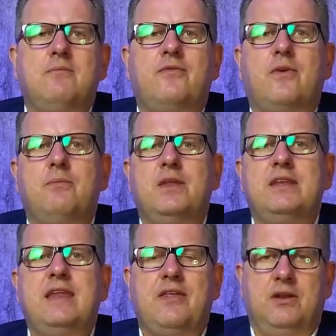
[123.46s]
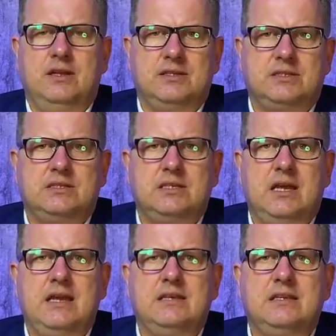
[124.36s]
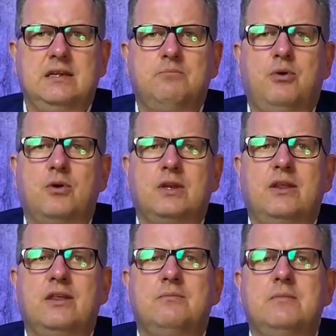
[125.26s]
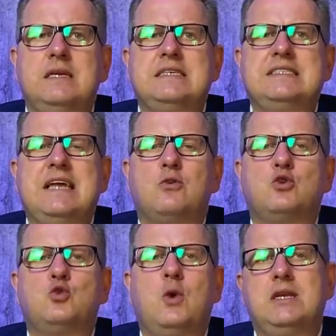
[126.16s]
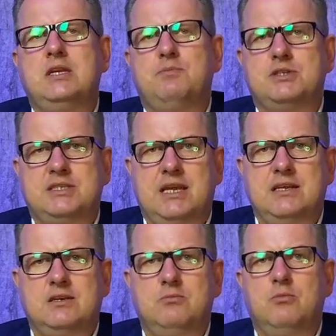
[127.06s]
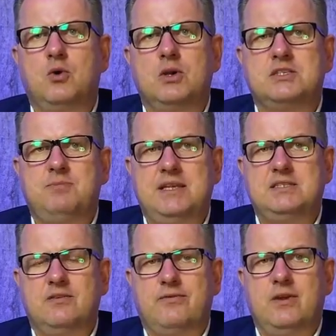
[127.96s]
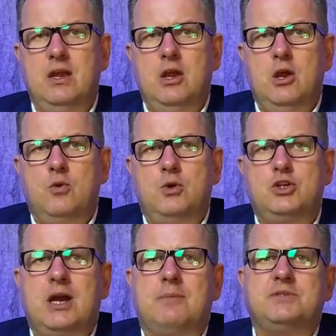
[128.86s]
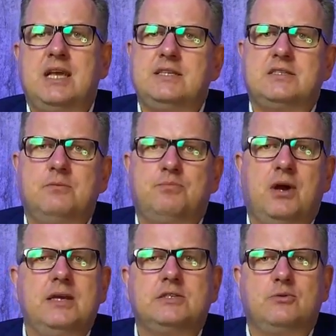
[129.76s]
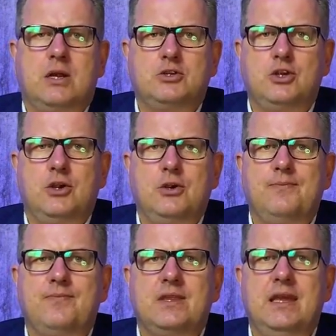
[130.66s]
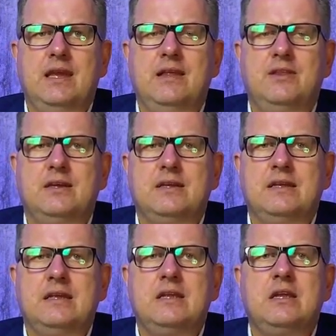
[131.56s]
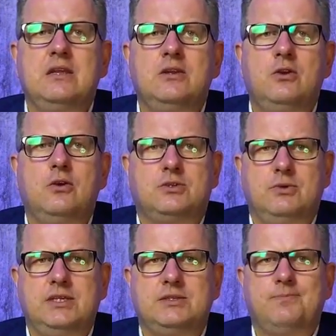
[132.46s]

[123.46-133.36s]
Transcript: from the Netherlands, and importing them is now 20% more expensive, which upsets the price structure in the nurseries.